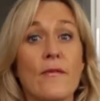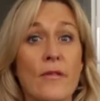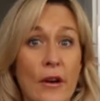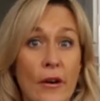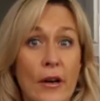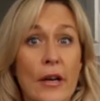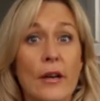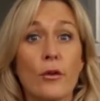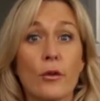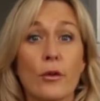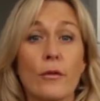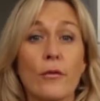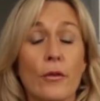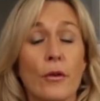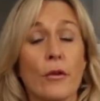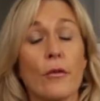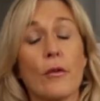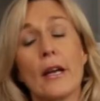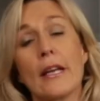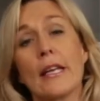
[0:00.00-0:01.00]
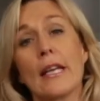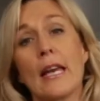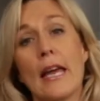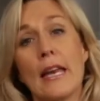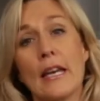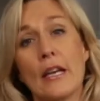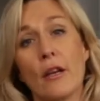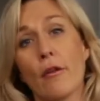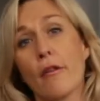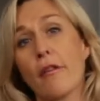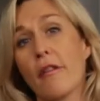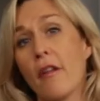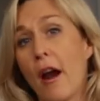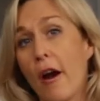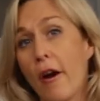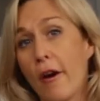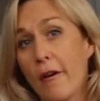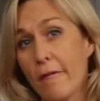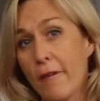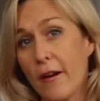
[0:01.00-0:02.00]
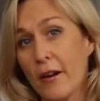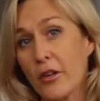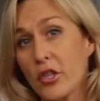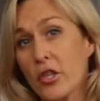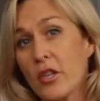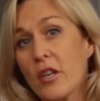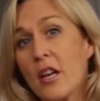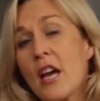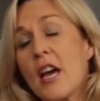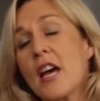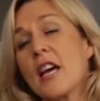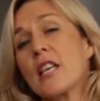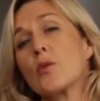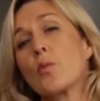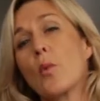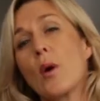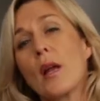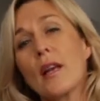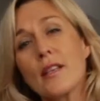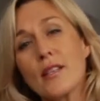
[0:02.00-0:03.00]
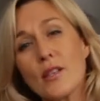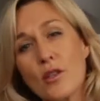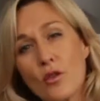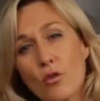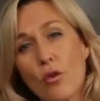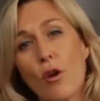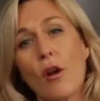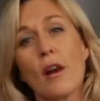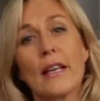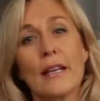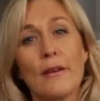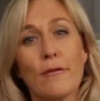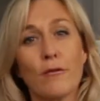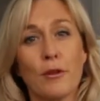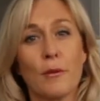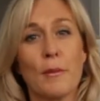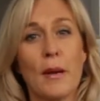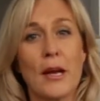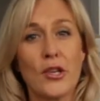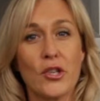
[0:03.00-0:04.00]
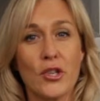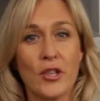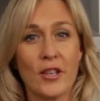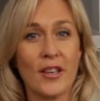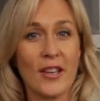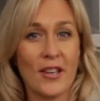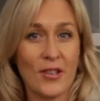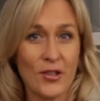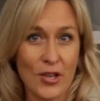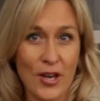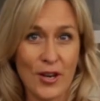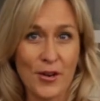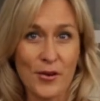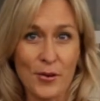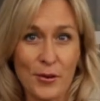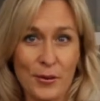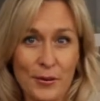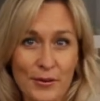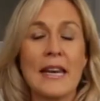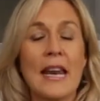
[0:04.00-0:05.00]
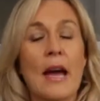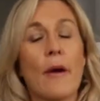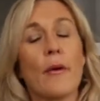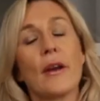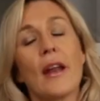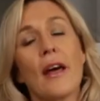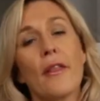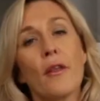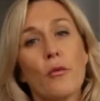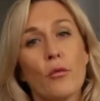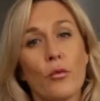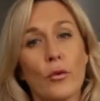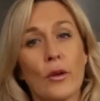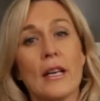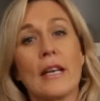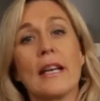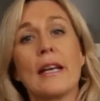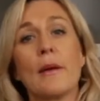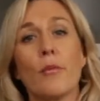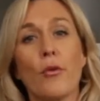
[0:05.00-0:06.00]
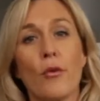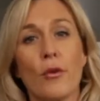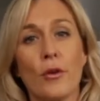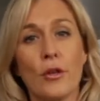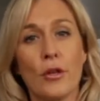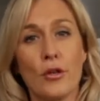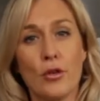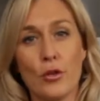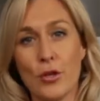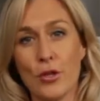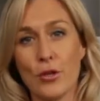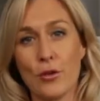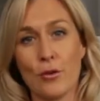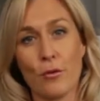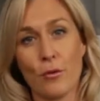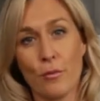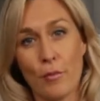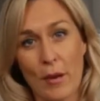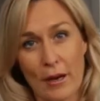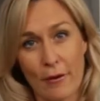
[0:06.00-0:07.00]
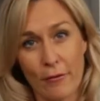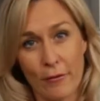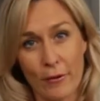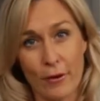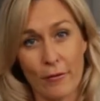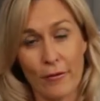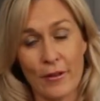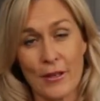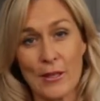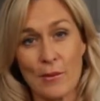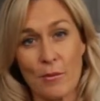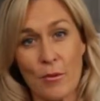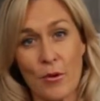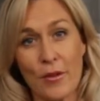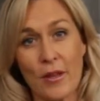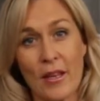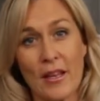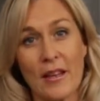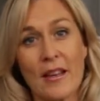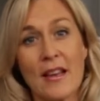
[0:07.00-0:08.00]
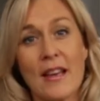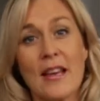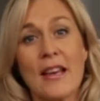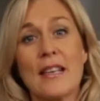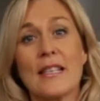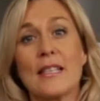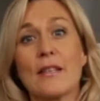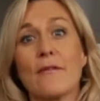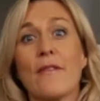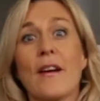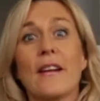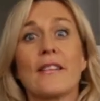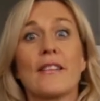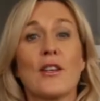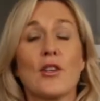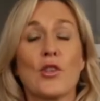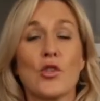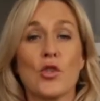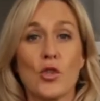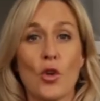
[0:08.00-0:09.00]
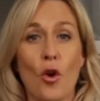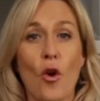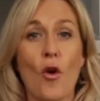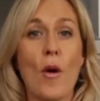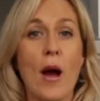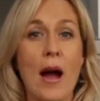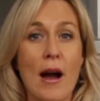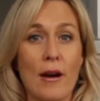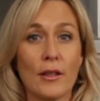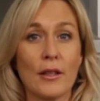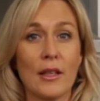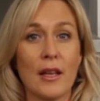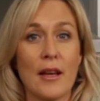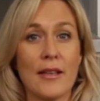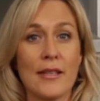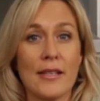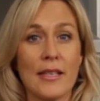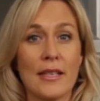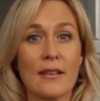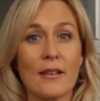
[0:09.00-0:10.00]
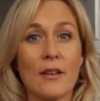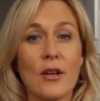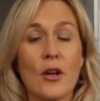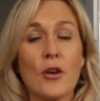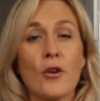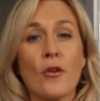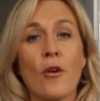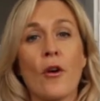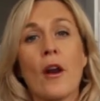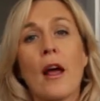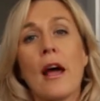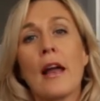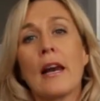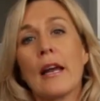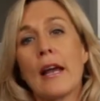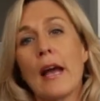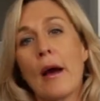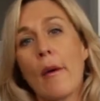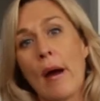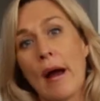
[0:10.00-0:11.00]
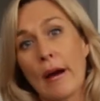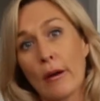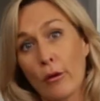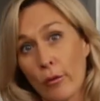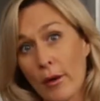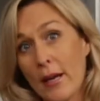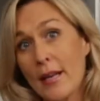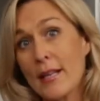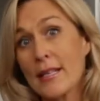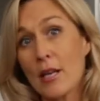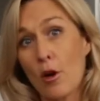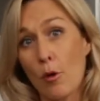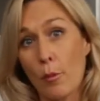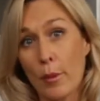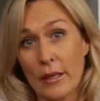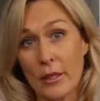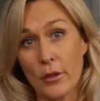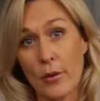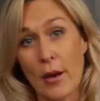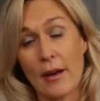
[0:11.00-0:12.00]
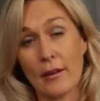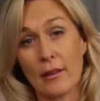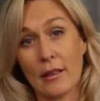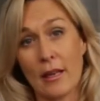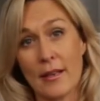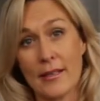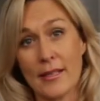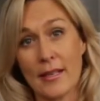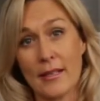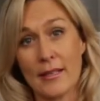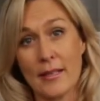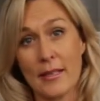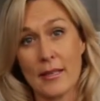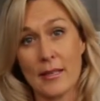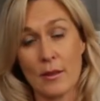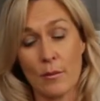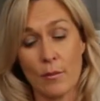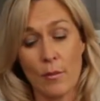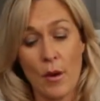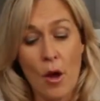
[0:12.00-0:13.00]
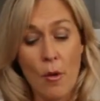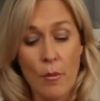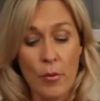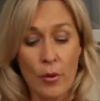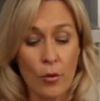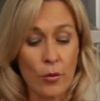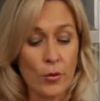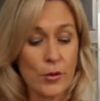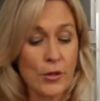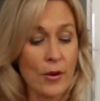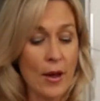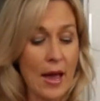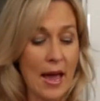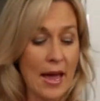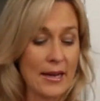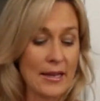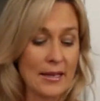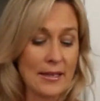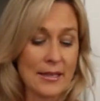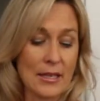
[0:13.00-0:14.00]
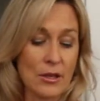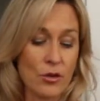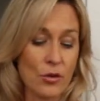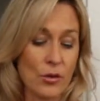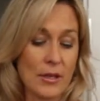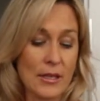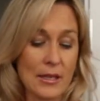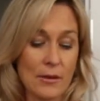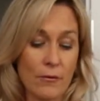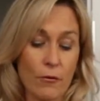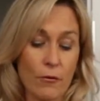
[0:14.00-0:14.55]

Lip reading: very good for regulating your thyroid function as well as controlling inflammation in general. Now another really important nutritional benefit of this smoothie is the fact that it's so alkalizing. Not only are our greens helping to alkalize our system, but also adding citrus